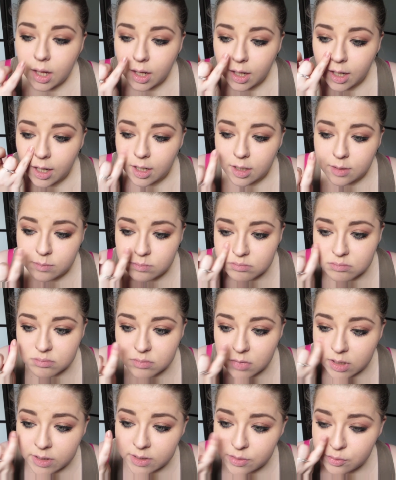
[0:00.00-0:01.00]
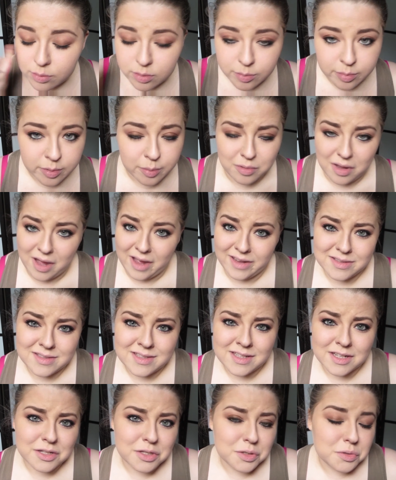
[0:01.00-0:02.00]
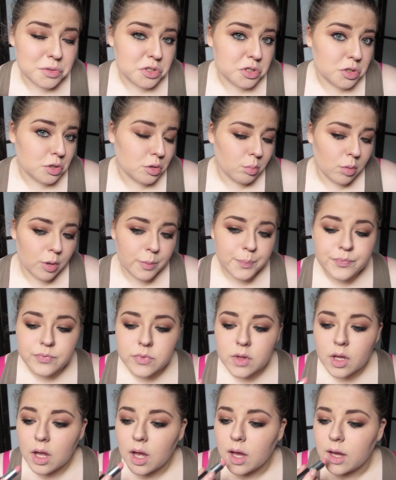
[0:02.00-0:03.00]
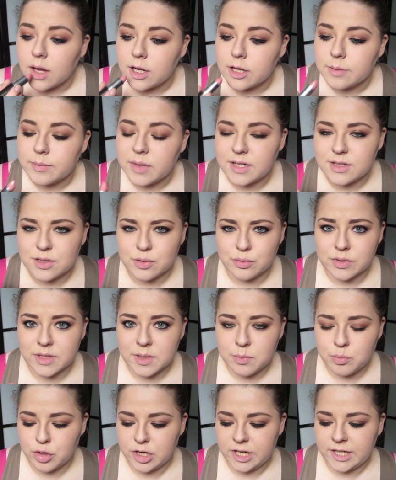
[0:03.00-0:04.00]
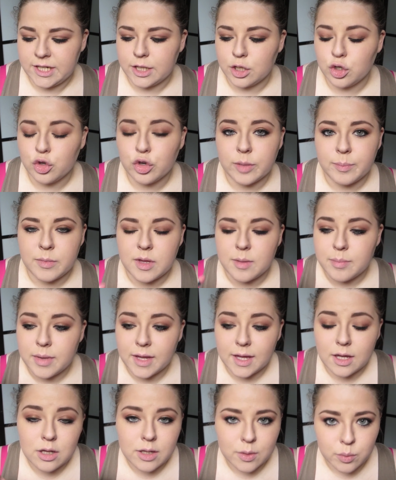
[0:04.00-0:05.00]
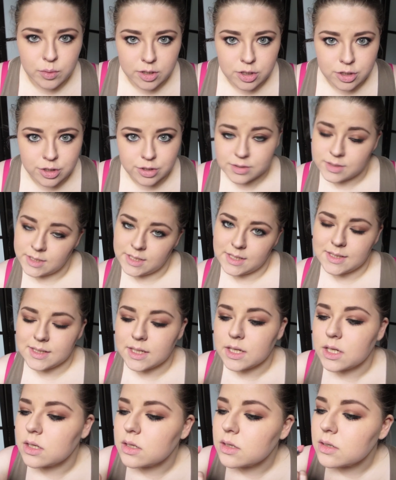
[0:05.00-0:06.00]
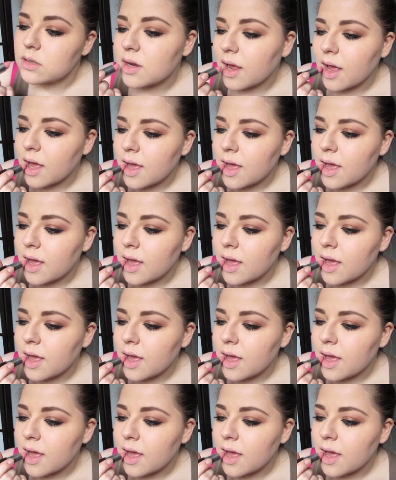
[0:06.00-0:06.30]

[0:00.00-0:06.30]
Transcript: at least from the people I see on YouTube. And it's a really pretty creamy pink, which you'll see in a second.